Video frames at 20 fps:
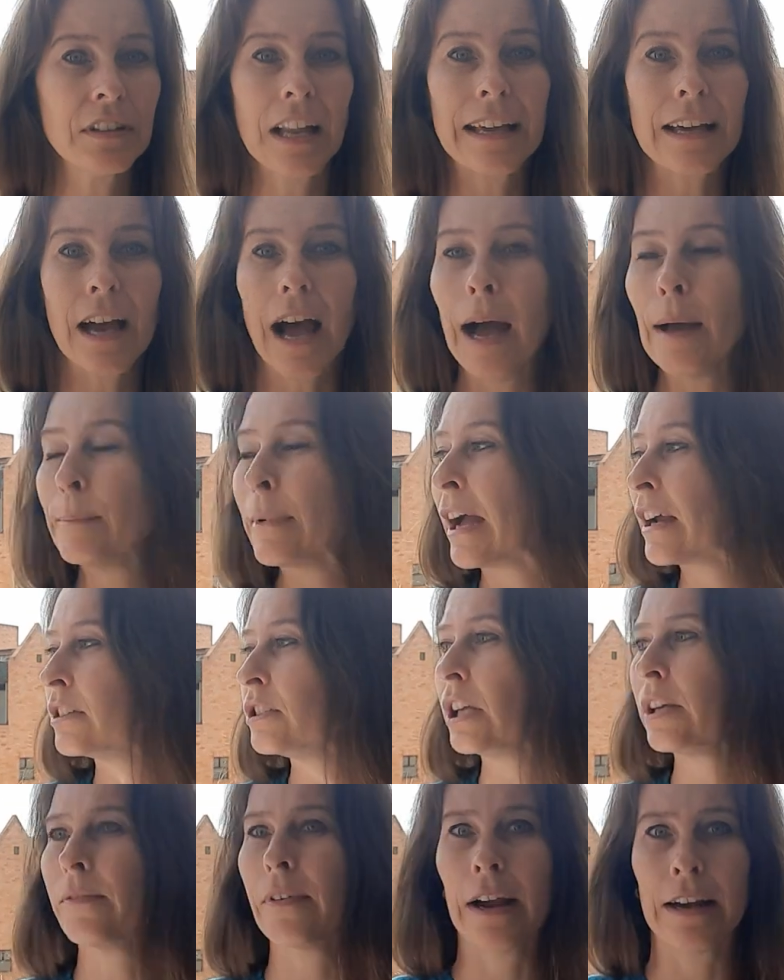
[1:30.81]
Like I'm
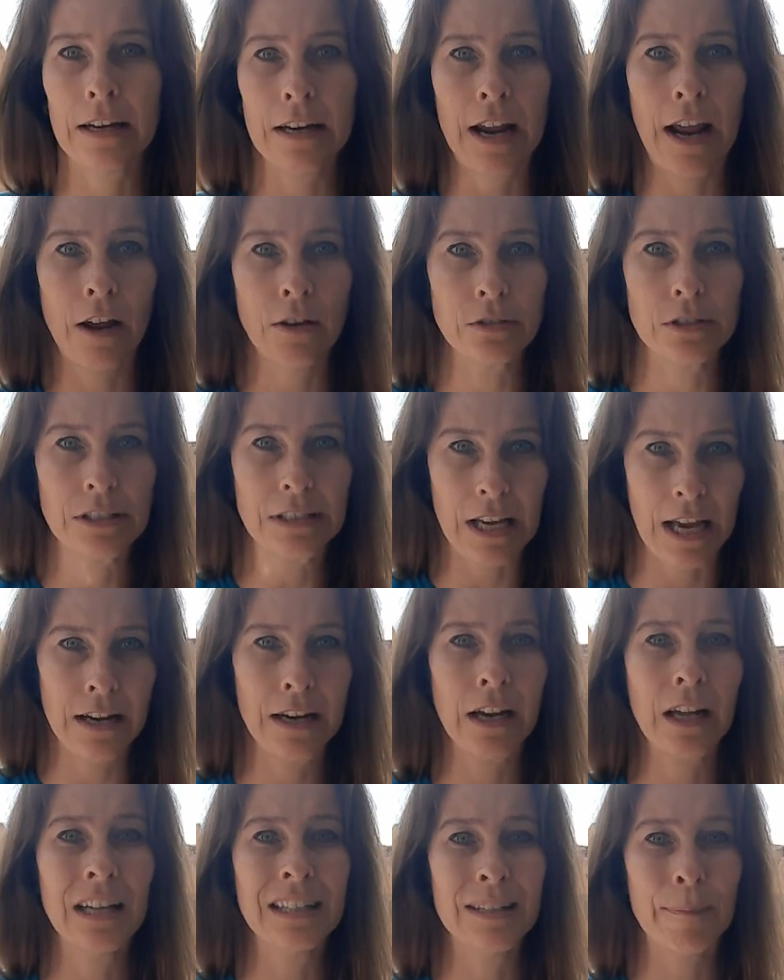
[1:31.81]
actually right now
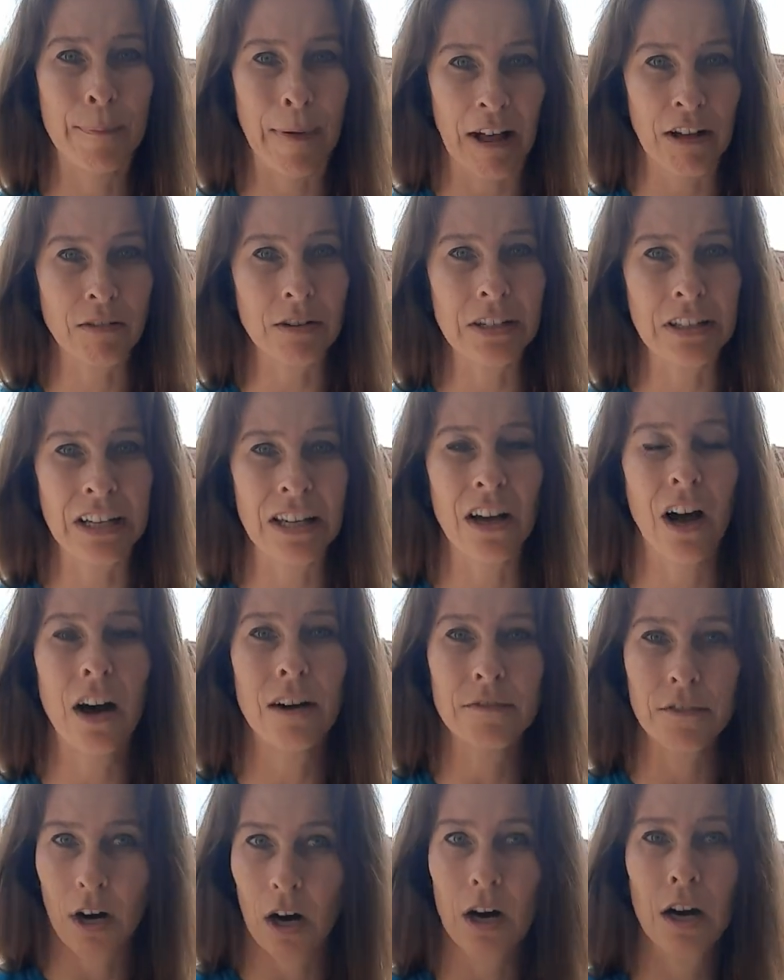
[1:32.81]
standing on the balcony
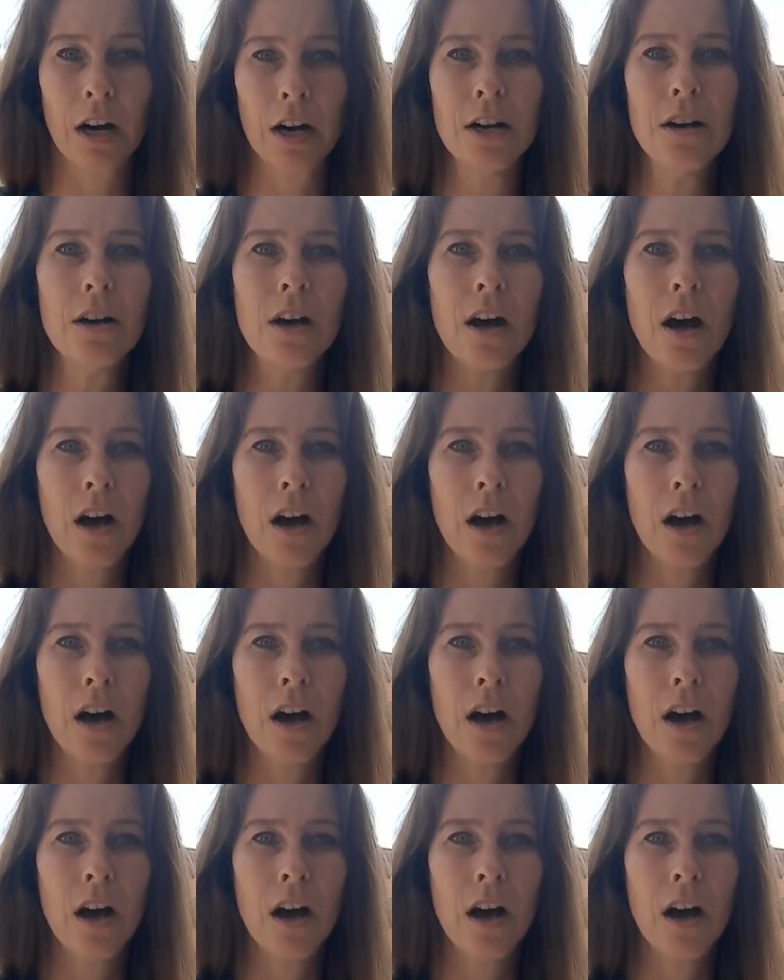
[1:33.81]
of our